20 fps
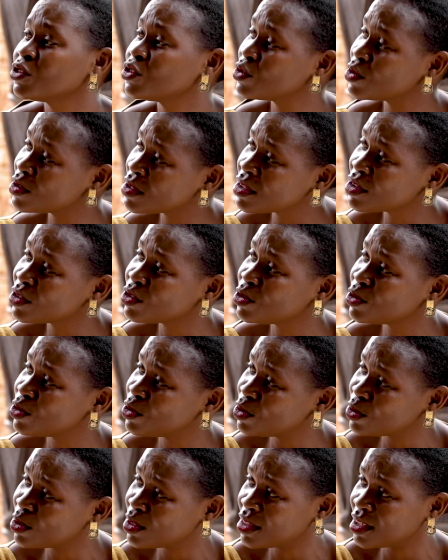choosing to
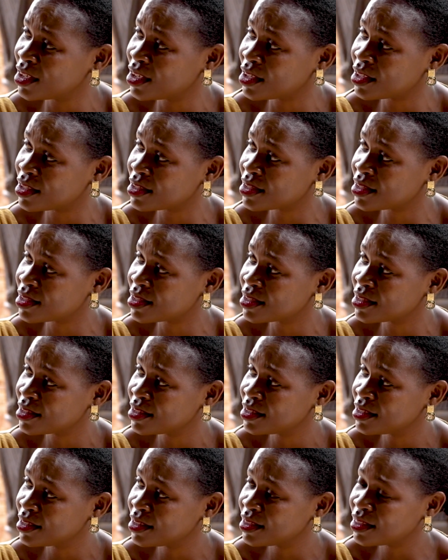do this.
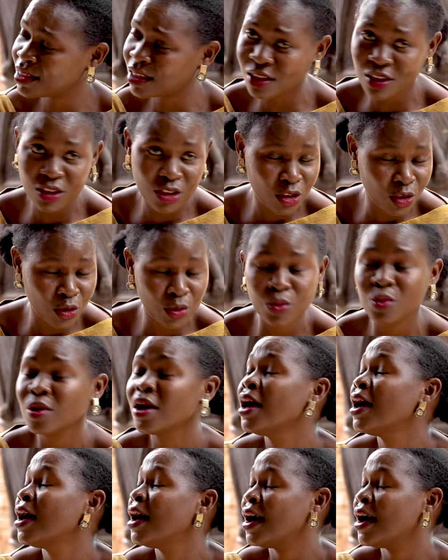Thank you.